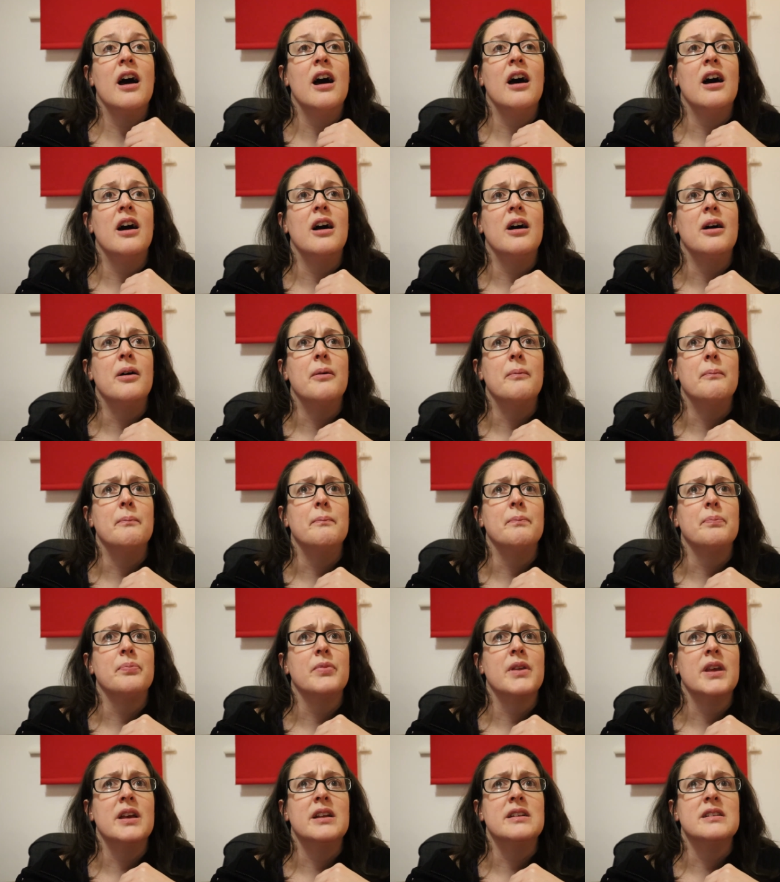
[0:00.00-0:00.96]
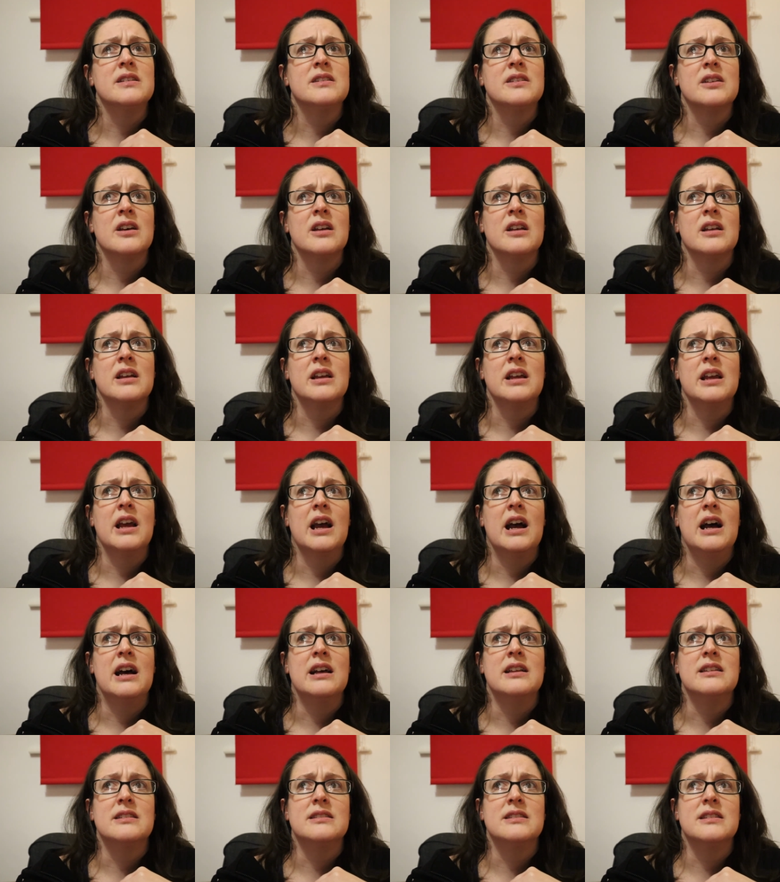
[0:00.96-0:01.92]
It certainly
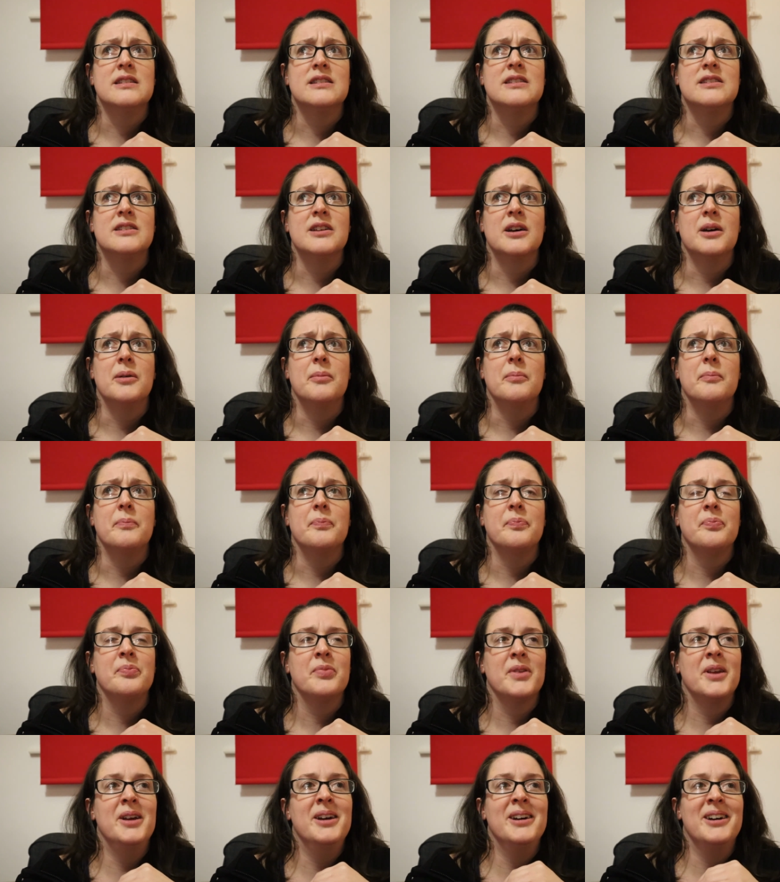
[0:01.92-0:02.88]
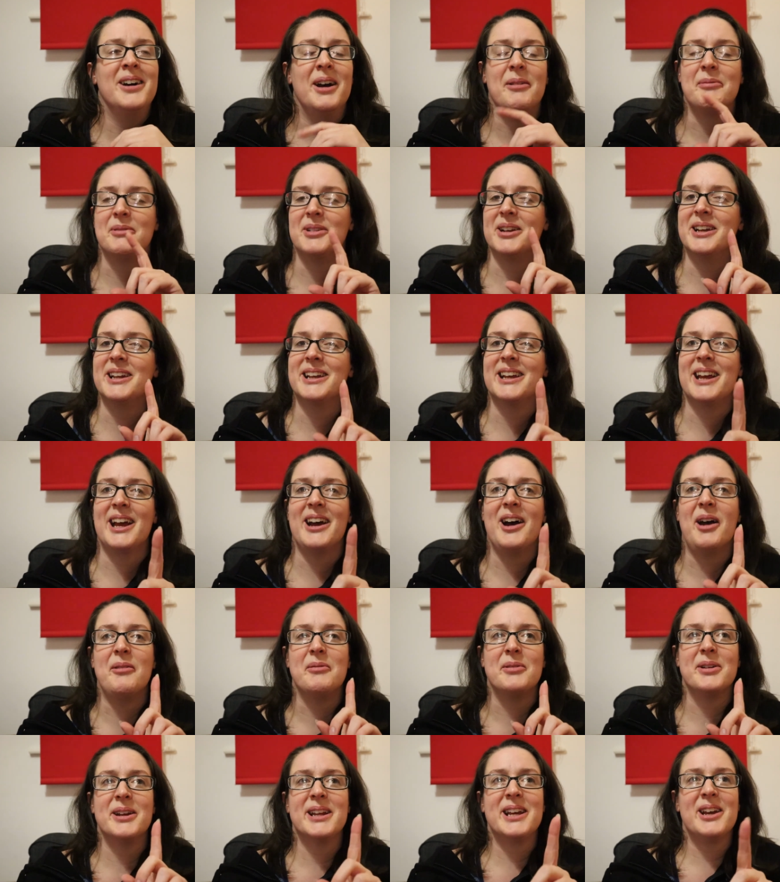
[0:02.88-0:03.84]
has some, I'm gonna get
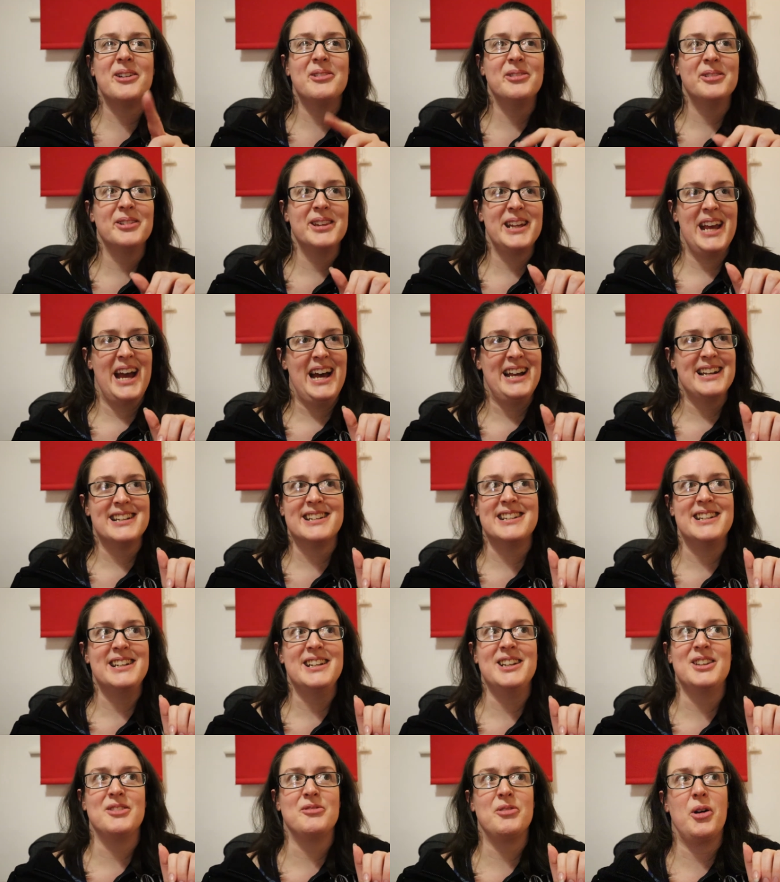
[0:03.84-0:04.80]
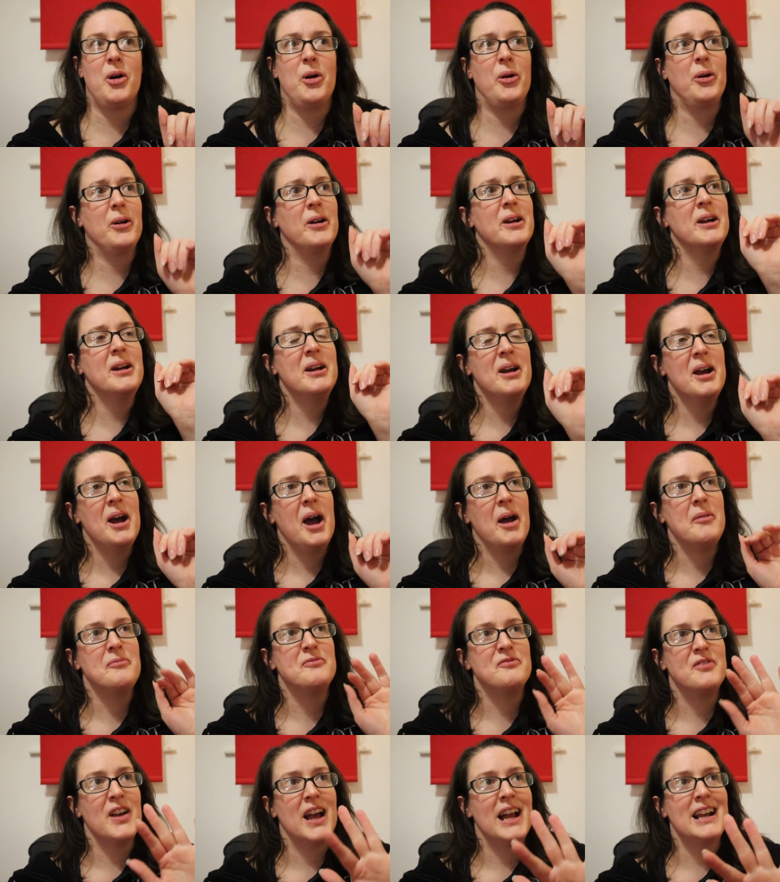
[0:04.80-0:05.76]
all the antis wrong.
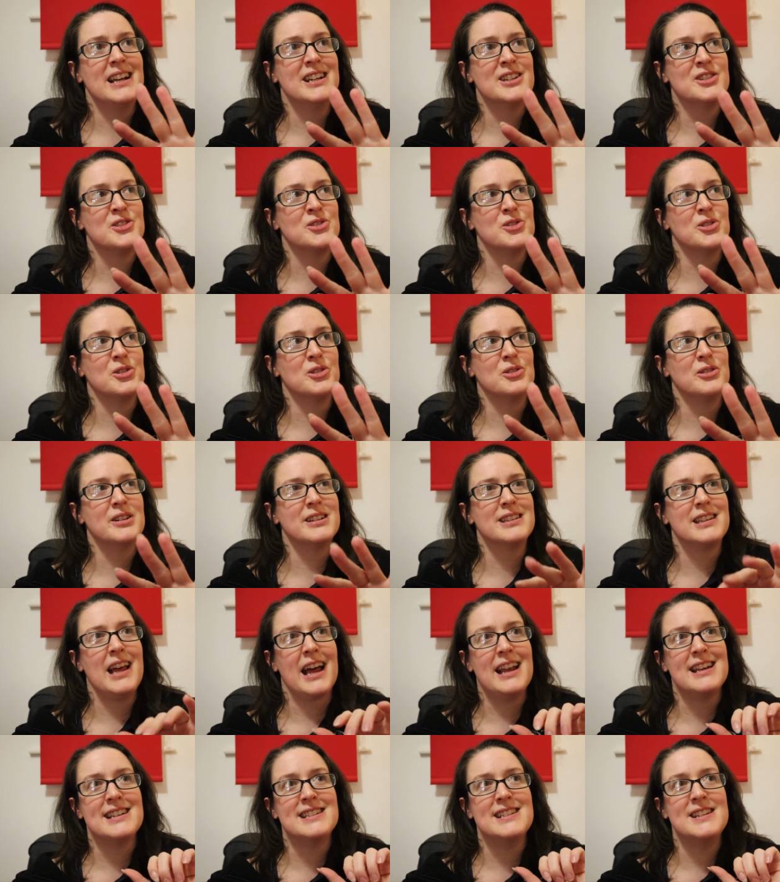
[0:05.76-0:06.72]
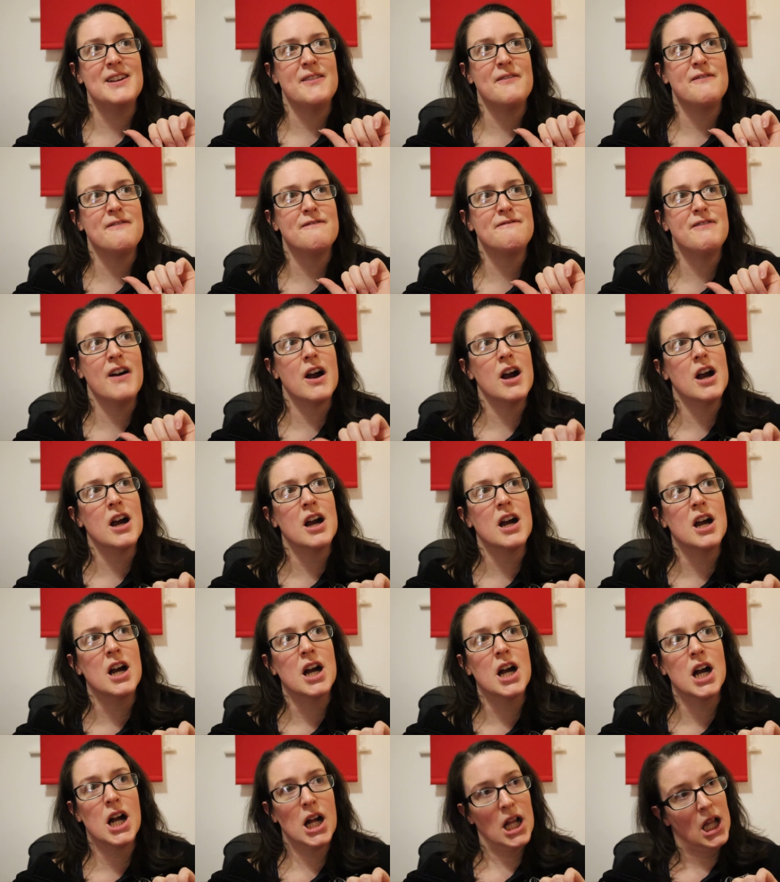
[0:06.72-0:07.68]
I'm fairly sure it's
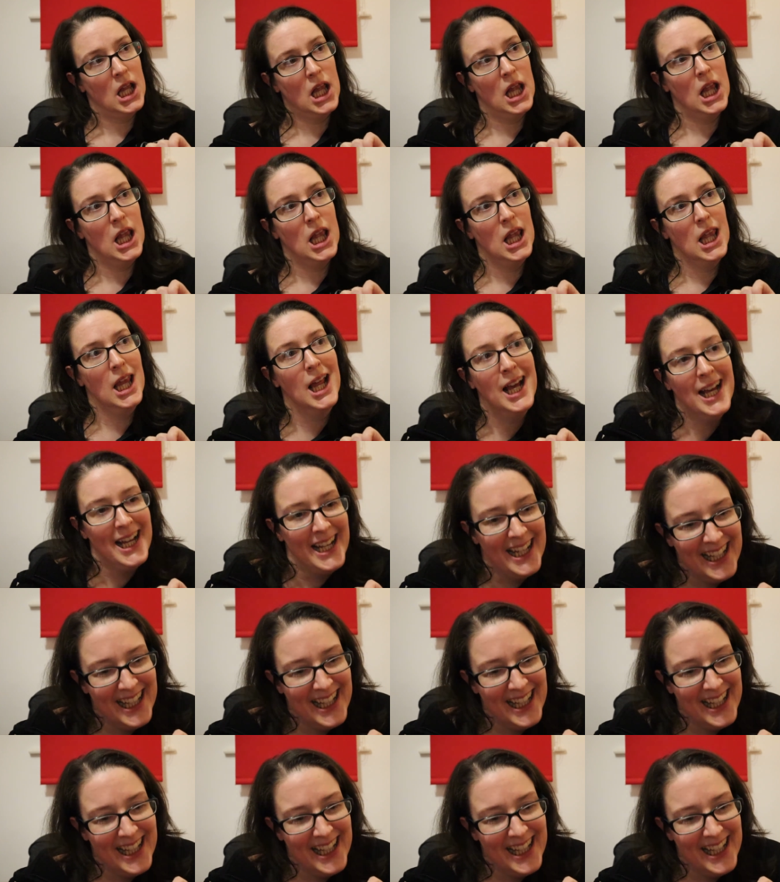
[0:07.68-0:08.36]
antifungal.